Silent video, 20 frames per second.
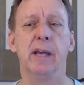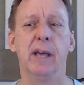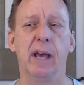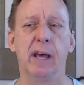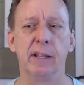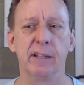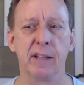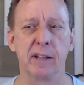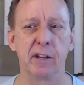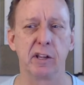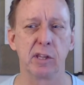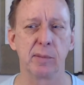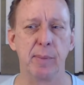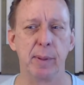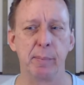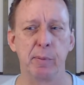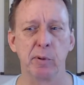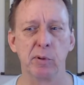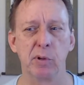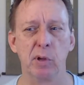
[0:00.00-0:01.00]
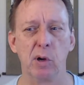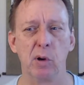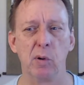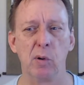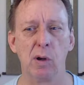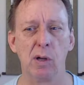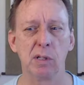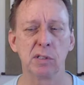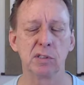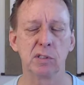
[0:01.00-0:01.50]
and let other people
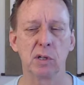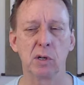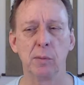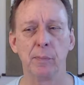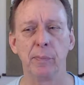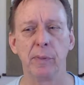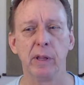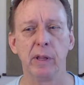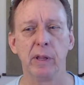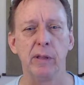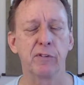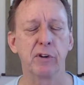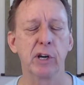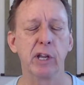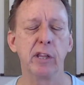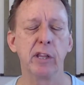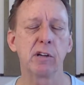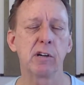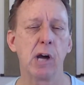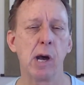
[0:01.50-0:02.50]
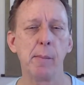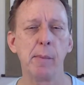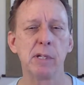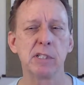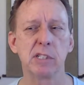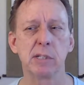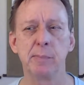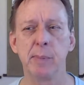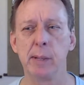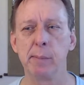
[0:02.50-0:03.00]
know. Also, for any
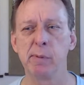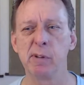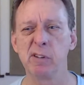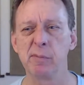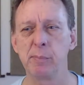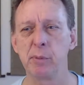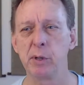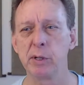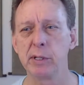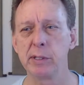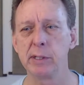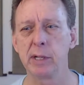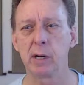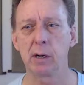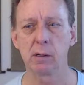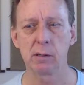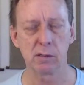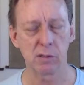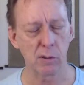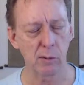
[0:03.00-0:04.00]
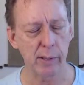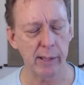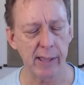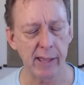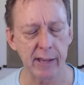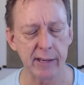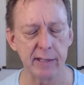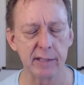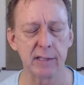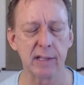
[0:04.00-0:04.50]
comments that people have put in there, go
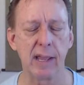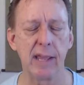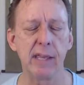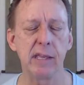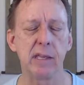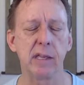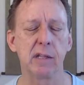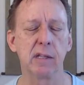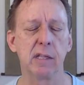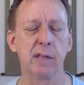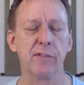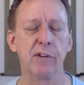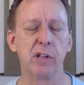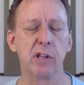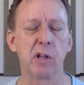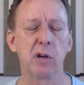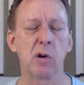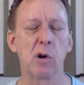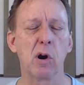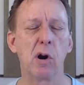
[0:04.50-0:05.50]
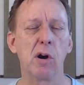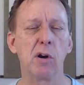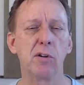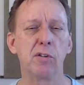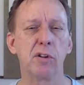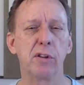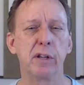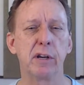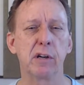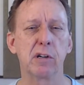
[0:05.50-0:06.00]
ahead and like it. Give a little heart
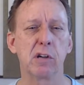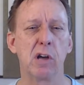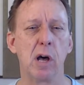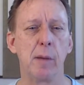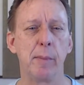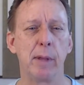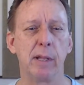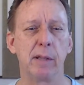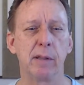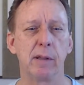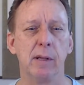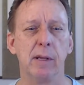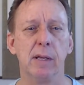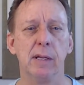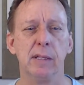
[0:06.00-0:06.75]
to their comment.